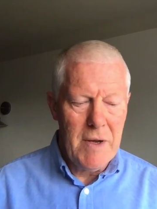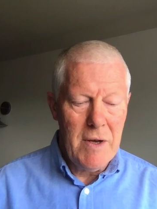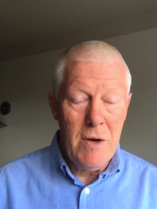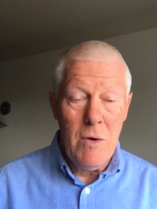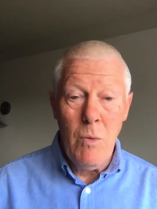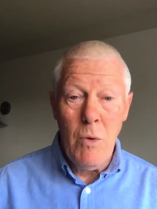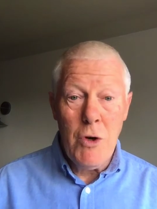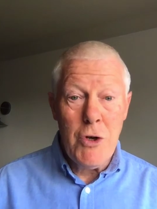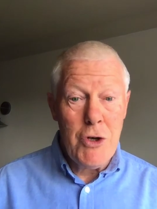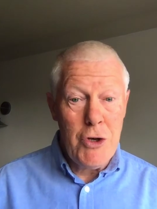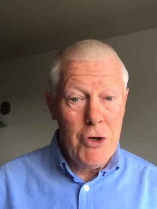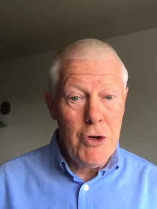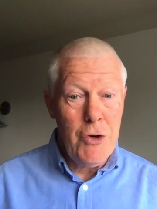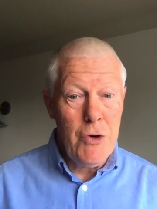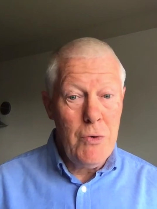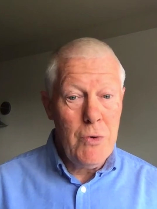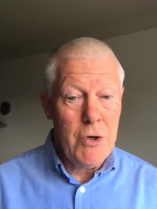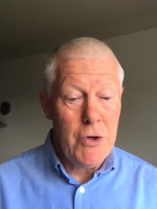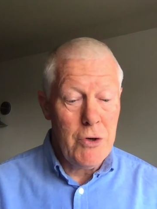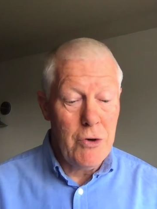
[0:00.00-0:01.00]
Would
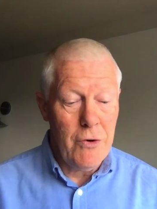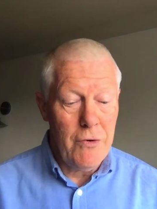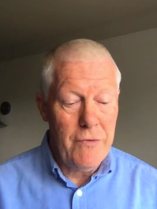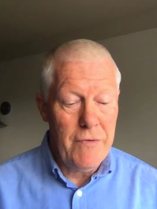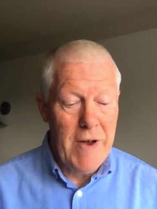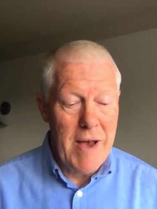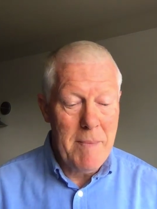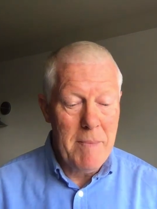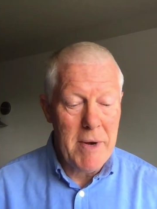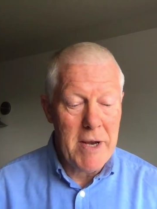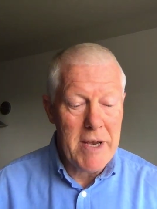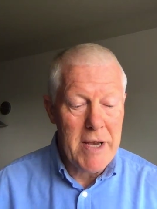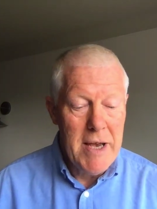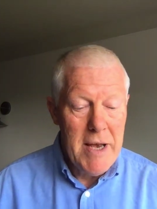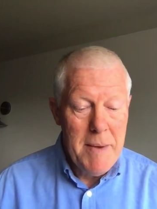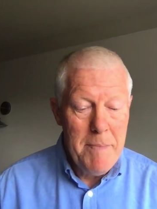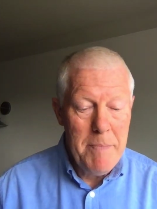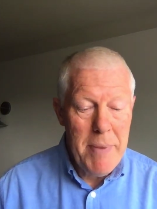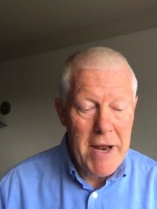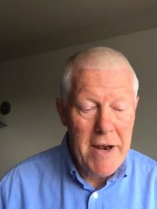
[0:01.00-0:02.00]
you and your family
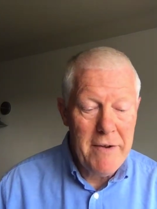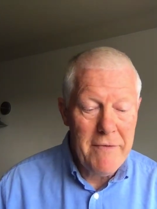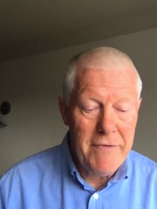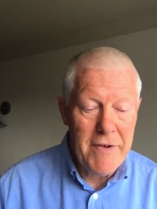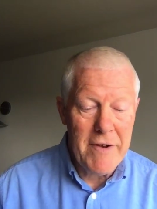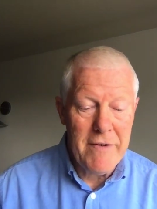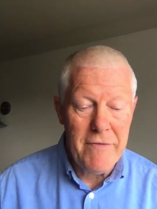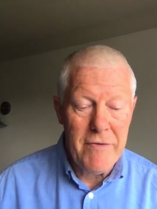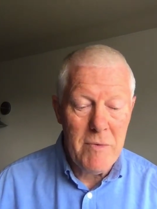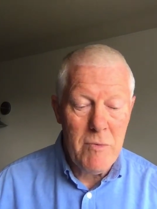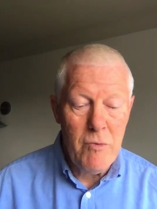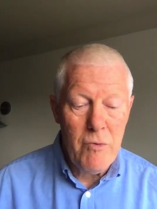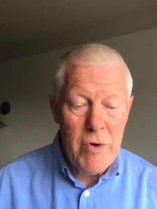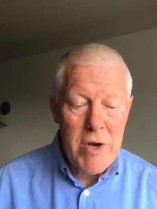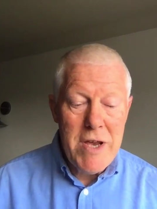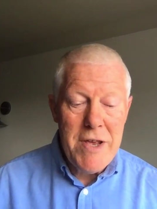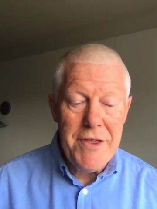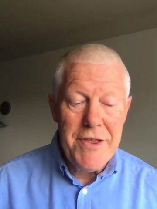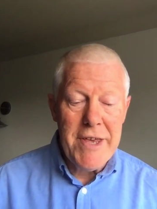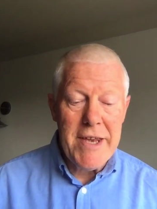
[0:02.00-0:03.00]
benefit from
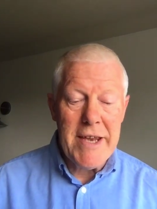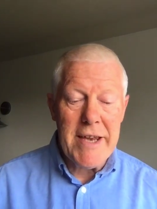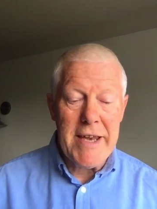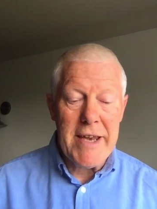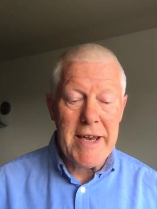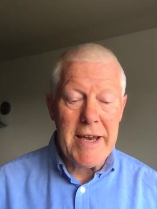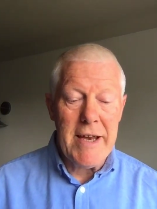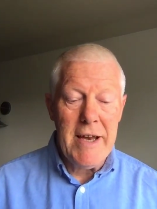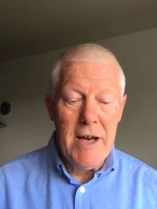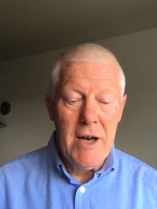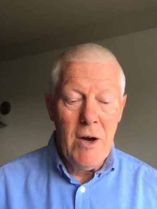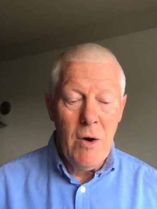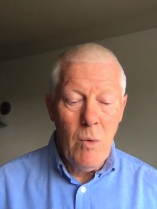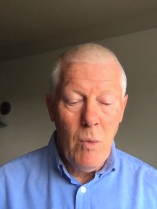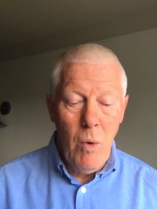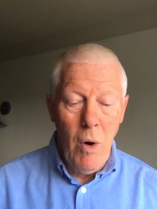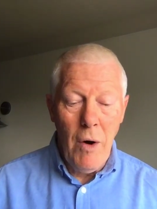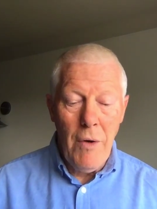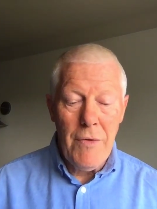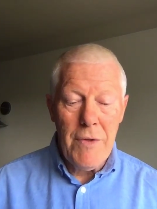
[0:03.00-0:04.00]
rethinking
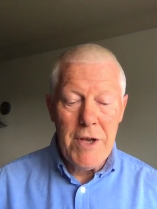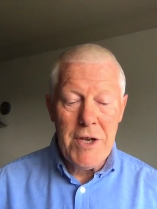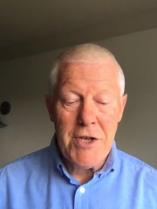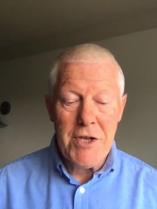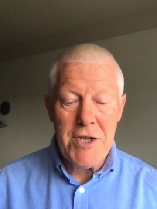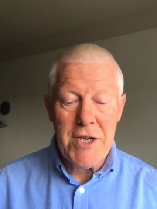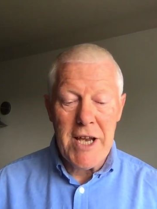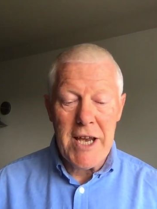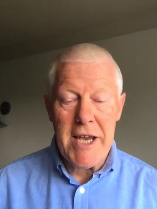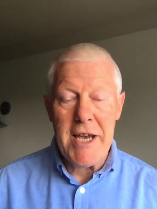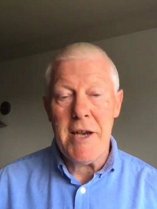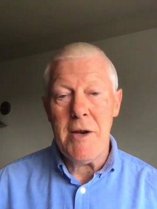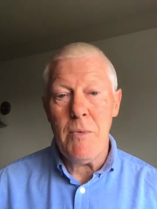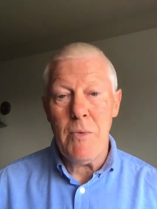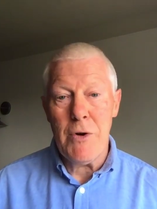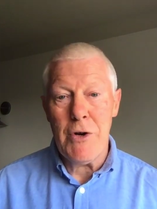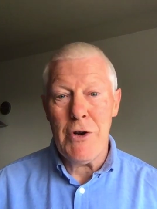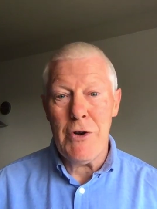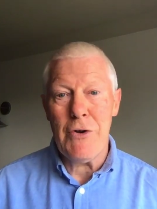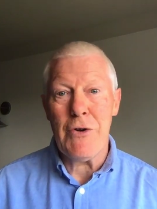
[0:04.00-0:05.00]
what this day
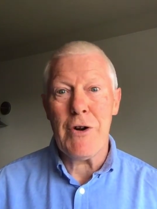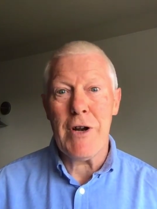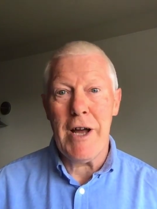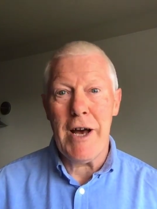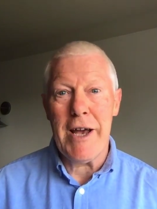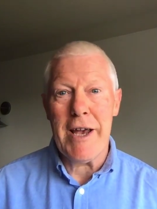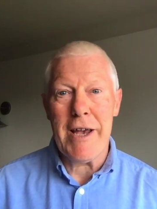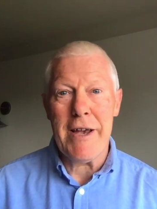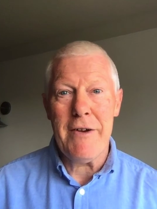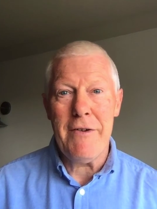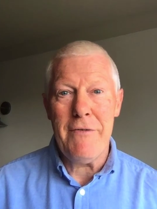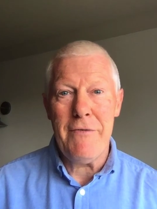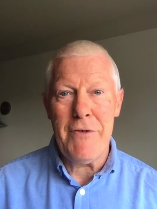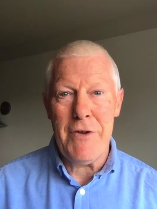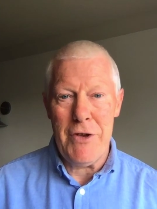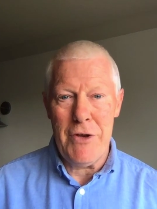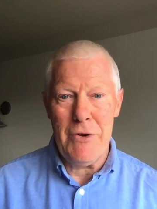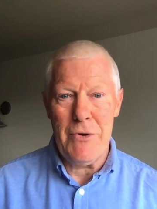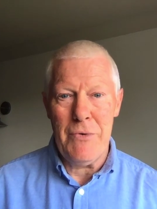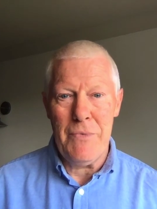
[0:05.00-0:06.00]
would look like for
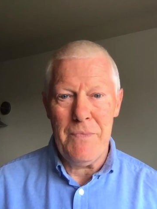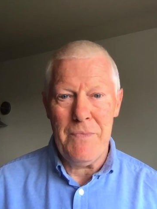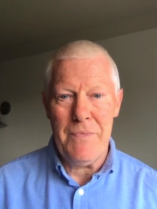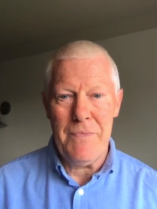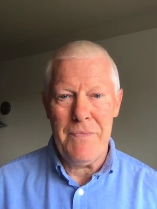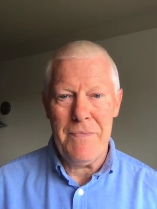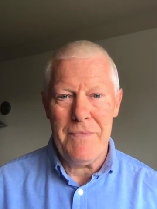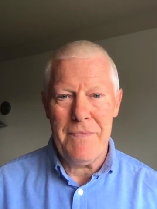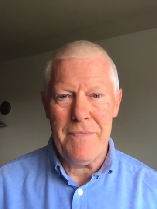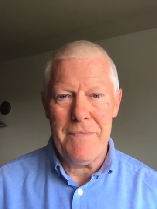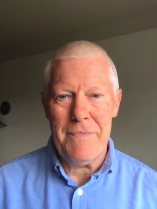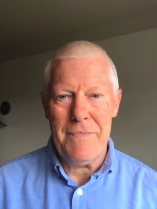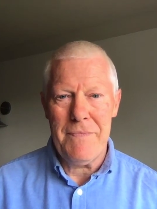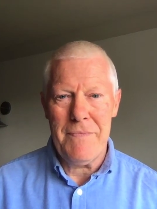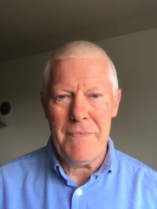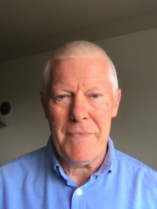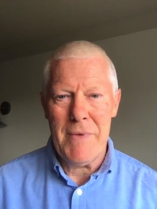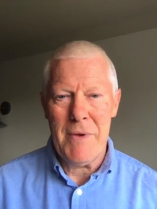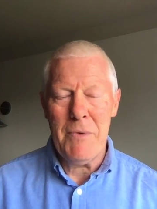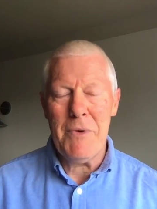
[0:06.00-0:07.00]
you?
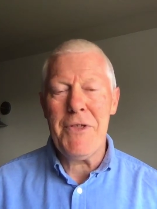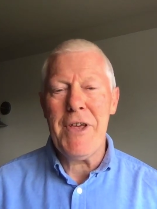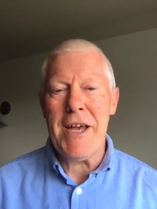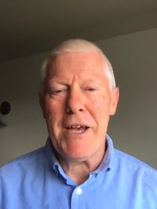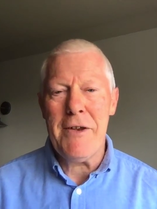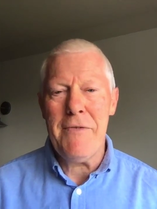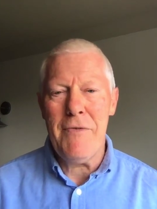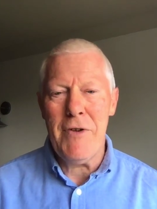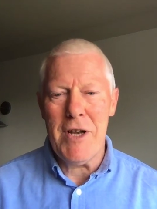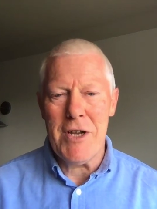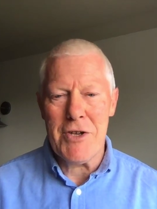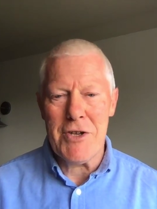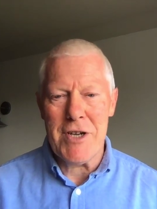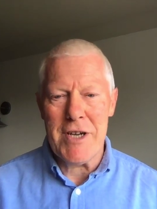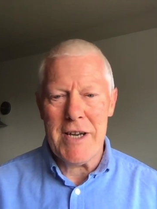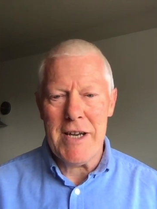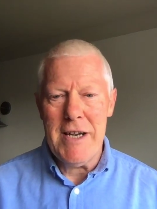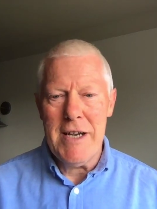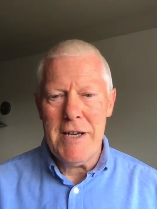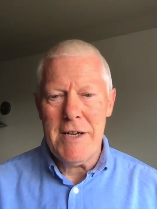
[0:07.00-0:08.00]
Well, thank you for
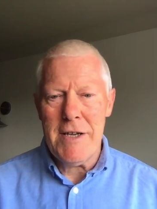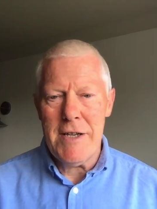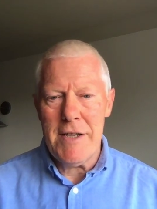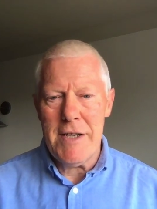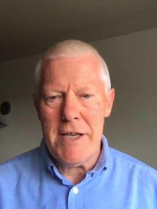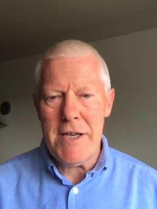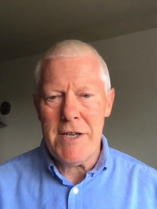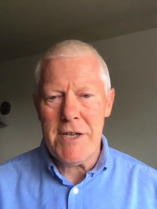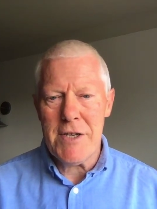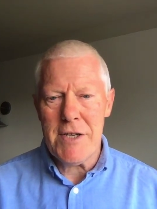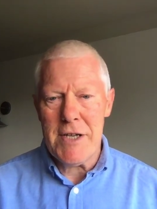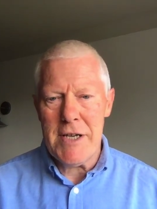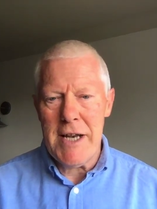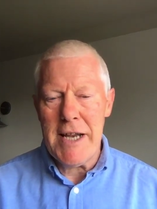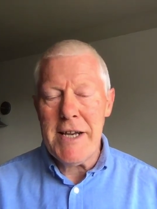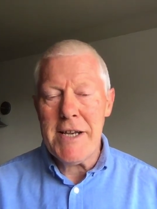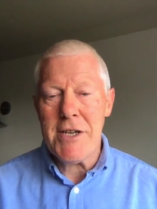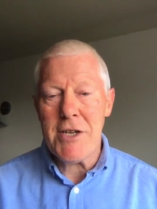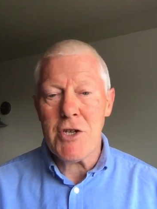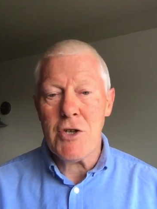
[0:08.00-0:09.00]
listening to this, the
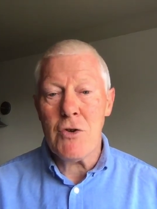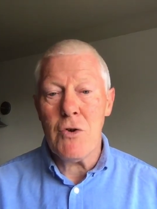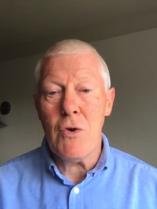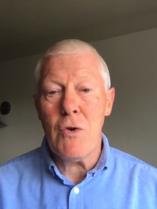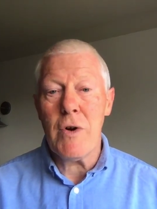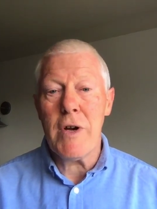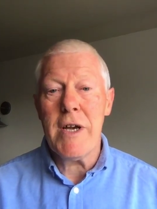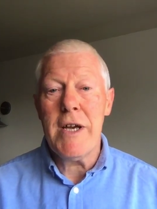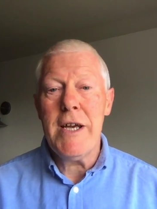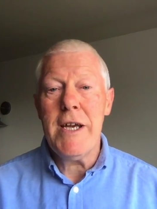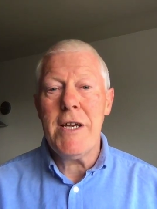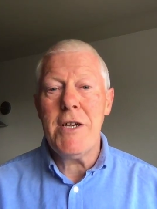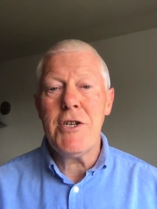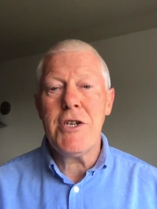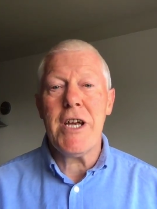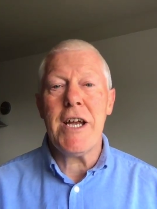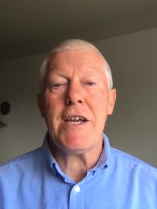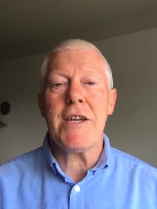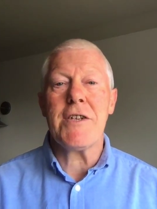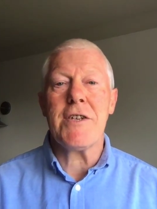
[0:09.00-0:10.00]
latest talk in
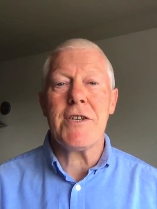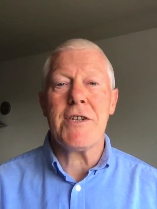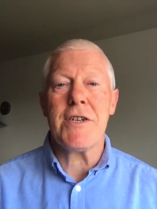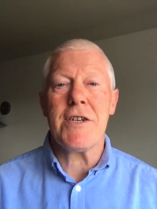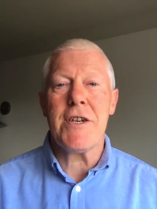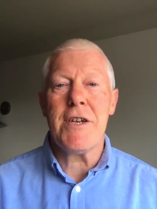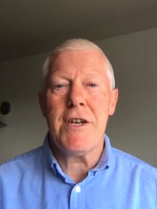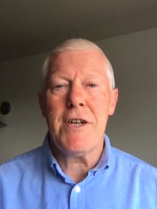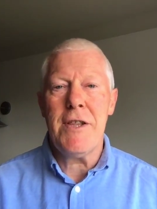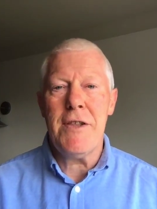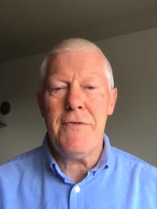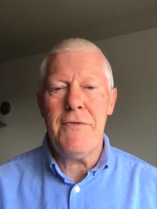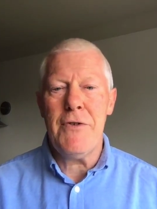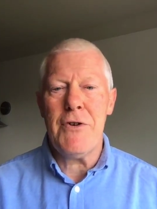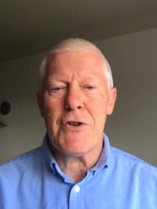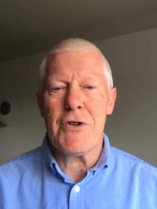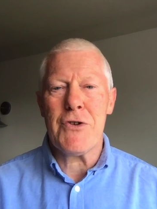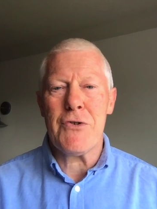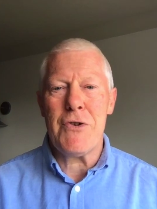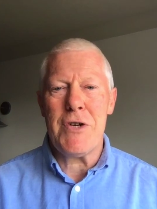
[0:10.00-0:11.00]
Genesis, the
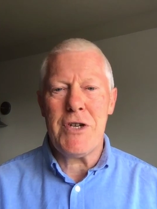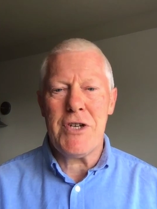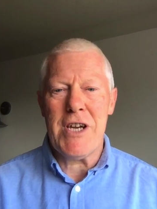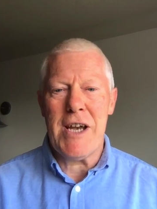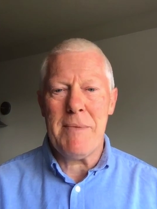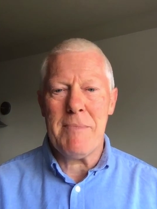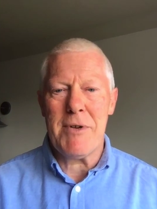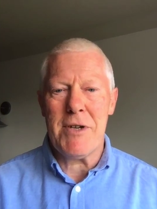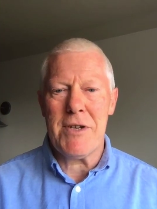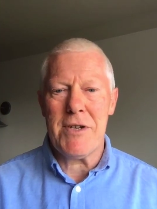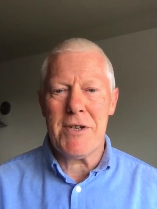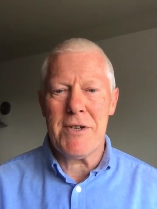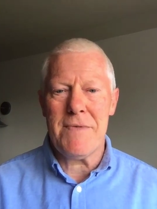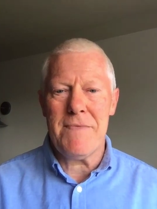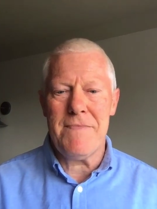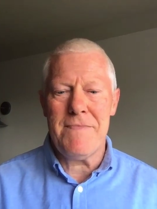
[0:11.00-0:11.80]
first three chapters.